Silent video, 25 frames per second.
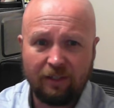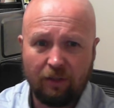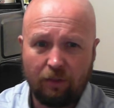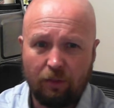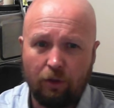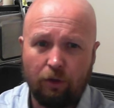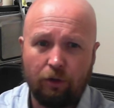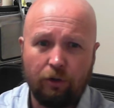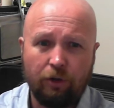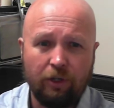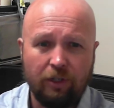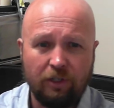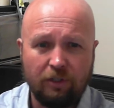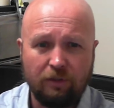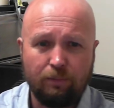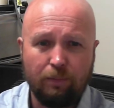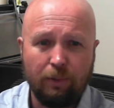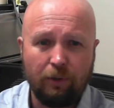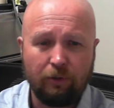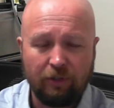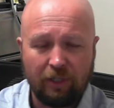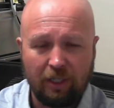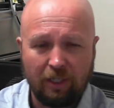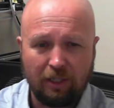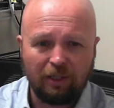Third is
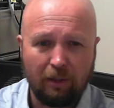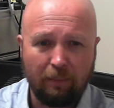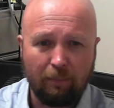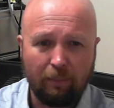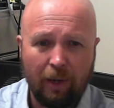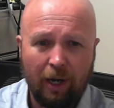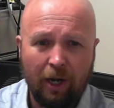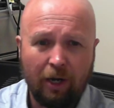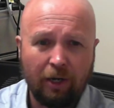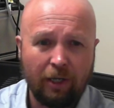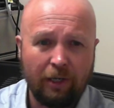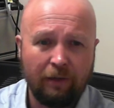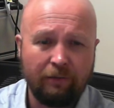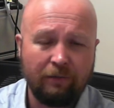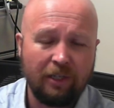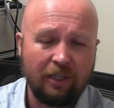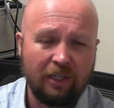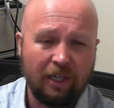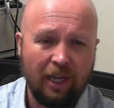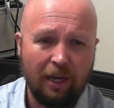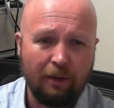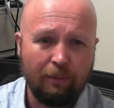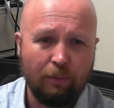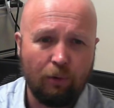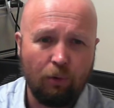building the body of the
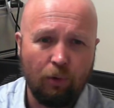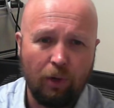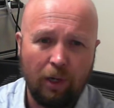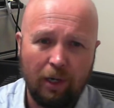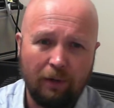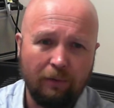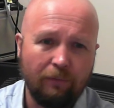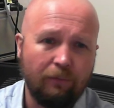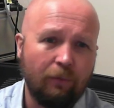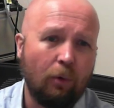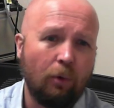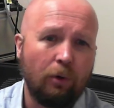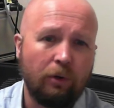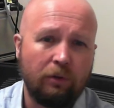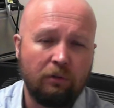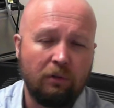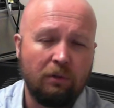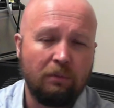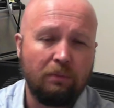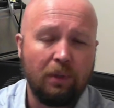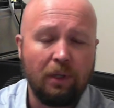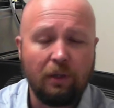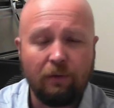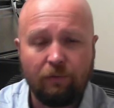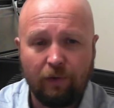table. And fourth
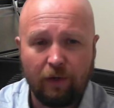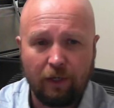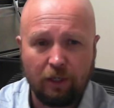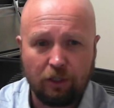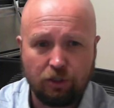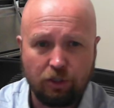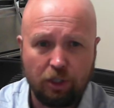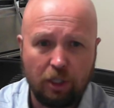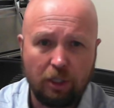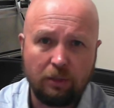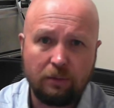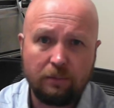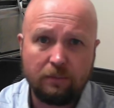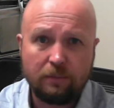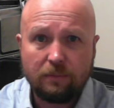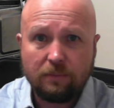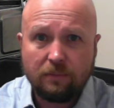would be finishing.